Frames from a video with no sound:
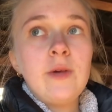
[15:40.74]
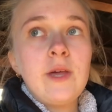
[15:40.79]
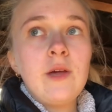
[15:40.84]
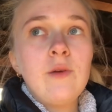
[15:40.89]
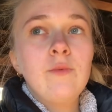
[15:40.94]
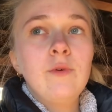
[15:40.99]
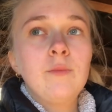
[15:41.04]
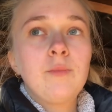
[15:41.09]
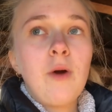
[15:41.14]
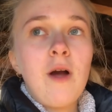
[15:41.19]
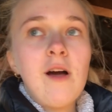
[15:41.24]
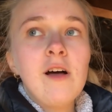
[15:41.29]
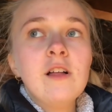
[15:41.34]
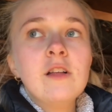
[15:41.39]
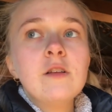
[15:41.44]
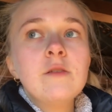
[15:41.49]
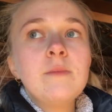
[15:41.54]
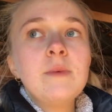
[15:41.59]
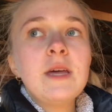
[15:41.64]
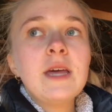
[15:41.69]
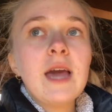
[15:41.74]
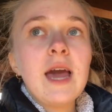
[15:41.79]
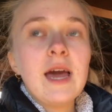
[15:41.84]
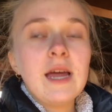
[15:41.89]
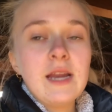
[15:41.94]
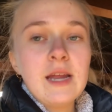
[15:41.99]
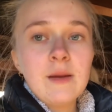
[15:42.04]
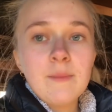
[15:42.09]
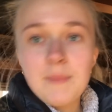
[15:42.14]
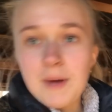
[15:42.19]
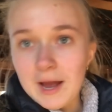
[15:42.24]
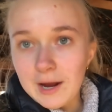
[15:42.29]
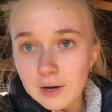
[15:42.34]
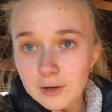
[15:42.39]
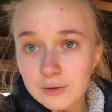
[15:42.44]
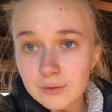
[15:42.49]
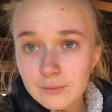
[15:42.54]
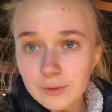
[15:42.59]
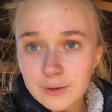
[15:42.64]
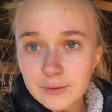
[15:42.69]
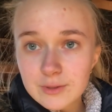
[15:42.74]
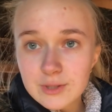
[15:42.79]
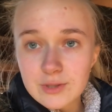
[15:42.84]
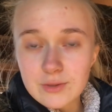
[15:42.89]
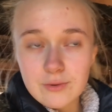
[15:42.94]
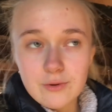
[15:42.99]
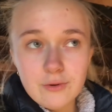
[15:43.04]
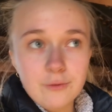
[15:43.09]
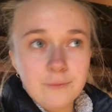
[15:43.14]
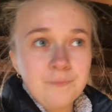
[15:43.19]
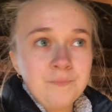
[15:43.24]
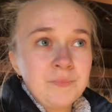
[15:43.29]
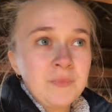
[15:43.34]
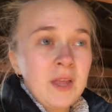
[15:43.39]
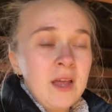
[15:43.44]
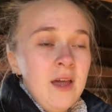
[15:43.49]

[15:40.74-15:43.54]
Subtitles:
we will probably be heading back on the road soon